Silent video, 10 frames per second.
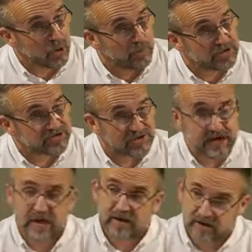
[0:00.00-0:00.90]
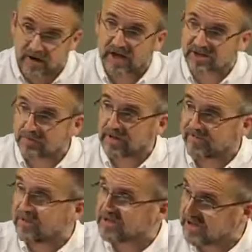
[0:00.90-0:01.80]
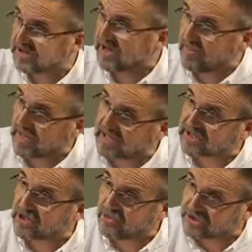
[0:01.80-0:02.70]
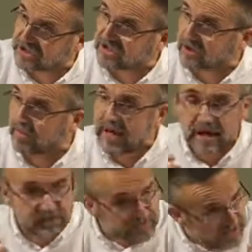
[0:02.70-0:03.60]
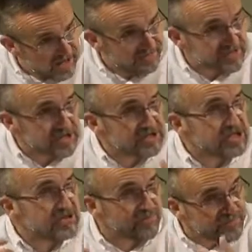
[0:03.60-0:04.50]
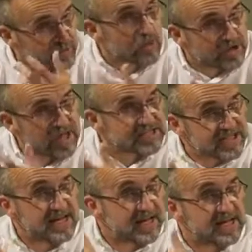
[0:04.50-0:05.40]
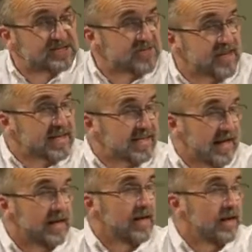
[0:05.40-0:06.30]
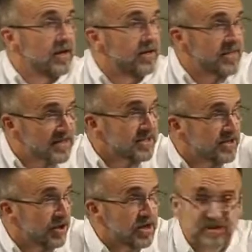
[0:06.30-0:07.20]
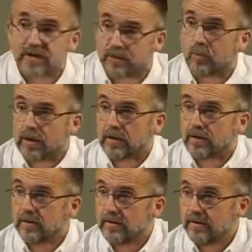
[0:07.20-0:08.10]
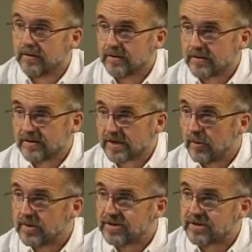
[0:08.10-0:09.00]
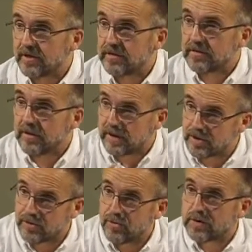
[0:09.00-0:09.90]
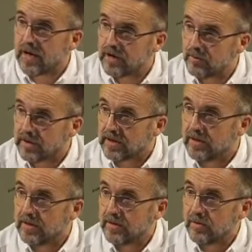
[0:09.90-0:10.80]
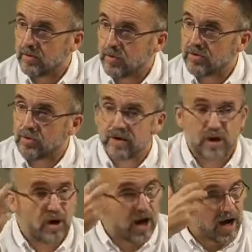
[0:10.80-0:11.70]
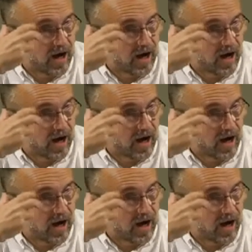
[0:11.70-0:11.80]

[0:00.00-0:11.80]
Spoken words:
commentary, there are some differences that he makes, and you see some evidences of progress in his thinking. That's encouraging to me, because that means that, like you and like me, we don't get